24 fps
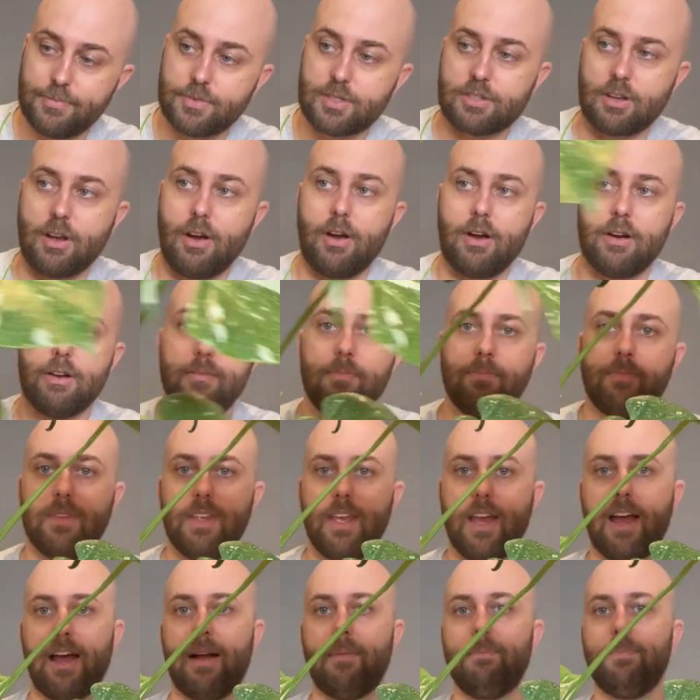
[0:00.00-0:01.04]
So
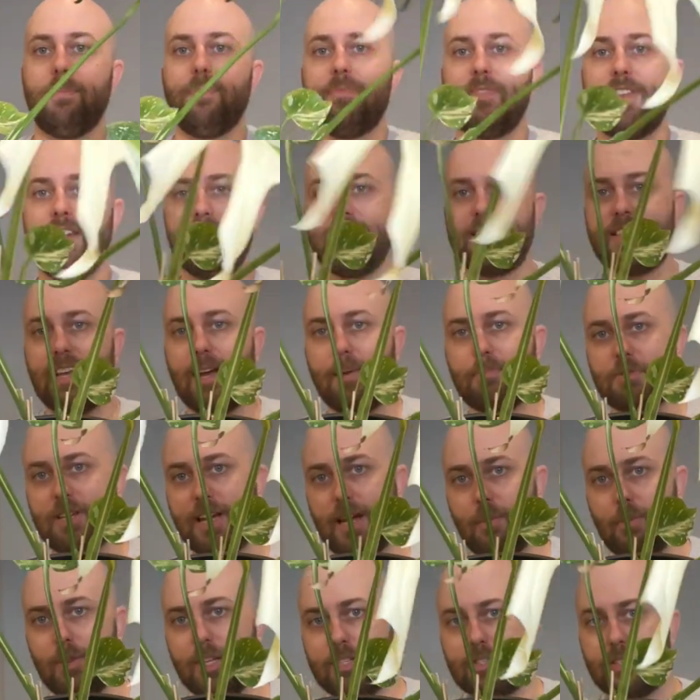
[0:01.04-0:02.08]
yeah, there's the
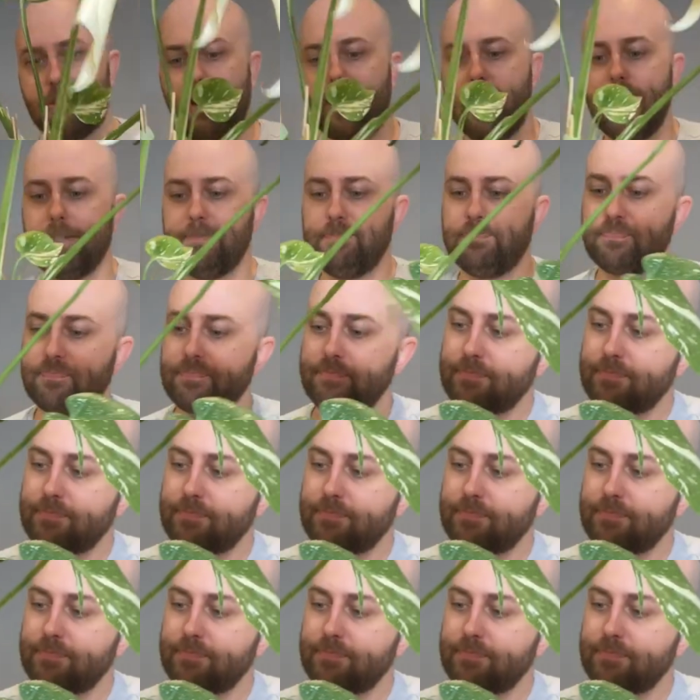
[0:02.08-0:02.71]
update with this guy.